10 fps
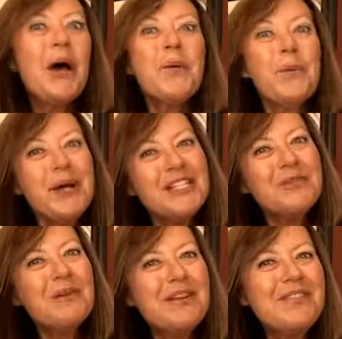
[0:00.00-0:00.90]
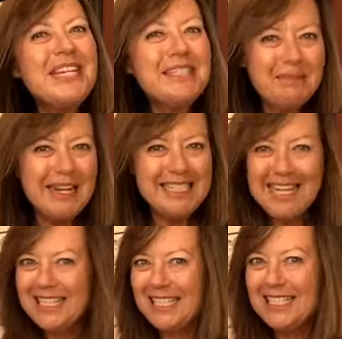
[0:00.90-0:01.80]
Which one of these
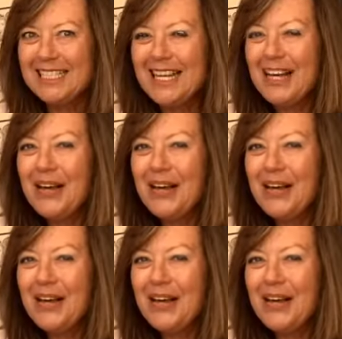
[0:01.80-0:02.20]
meditations?